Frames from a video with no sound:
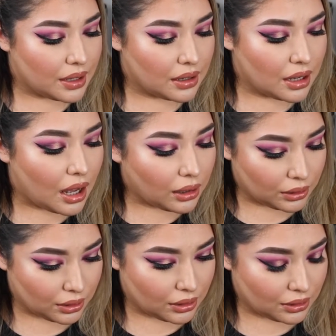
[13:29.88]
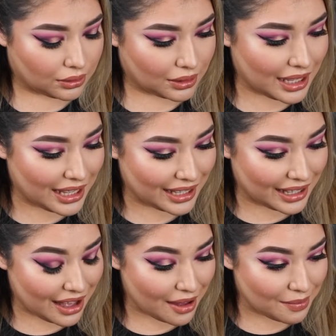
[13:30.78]
color
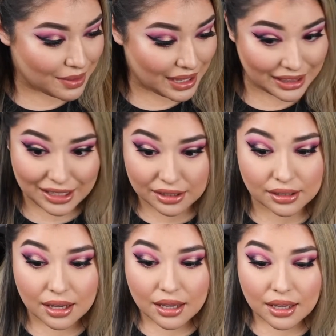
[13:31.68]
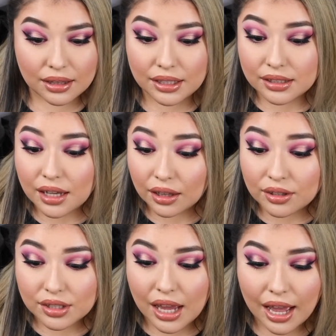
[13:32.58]
that these
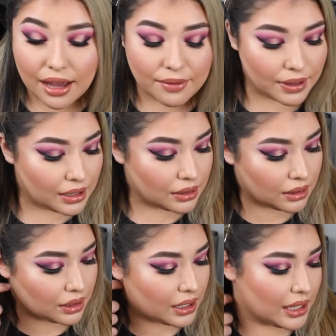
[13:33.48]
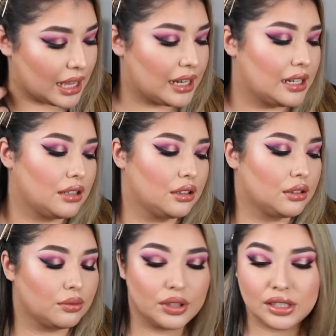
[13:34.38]
colors have. And looking at it, it looked
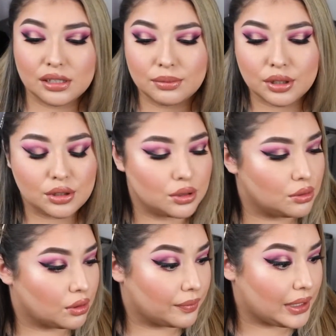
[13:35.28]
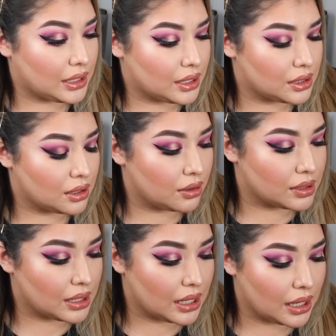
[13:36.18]
really similar to Norvina, so I was
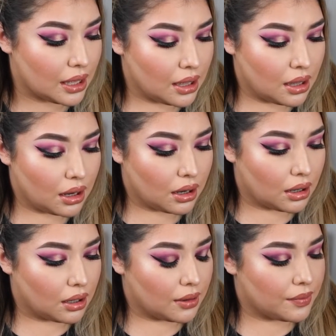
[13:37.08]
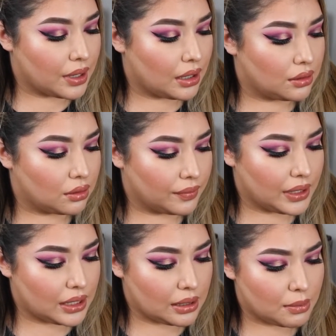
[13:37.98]
like, or
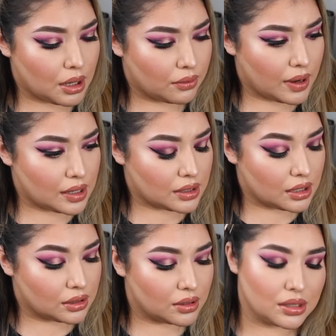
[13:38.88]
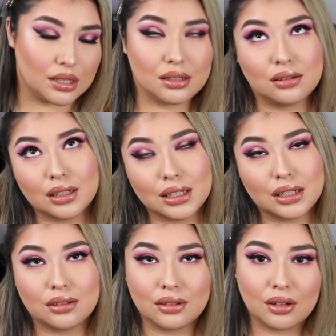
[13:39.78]
Norvina and Modern Renaissance, so I was like, okay, I
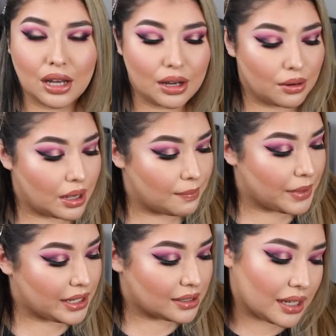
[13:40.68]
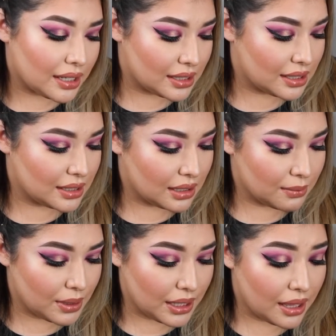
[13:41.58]
don't know how exciting this is going to
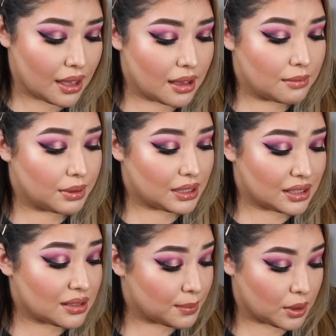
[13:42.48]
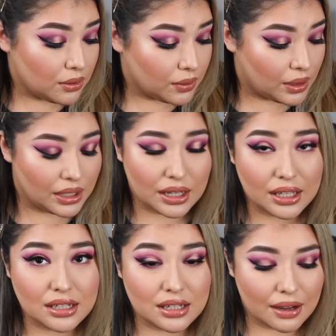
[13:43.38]
be, but this is beautiful, and I
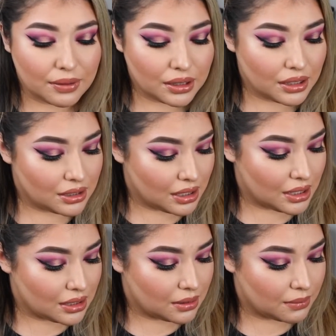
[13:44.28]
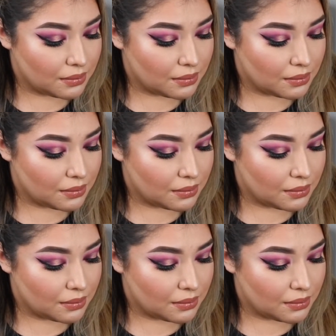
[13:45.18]
can definitely see this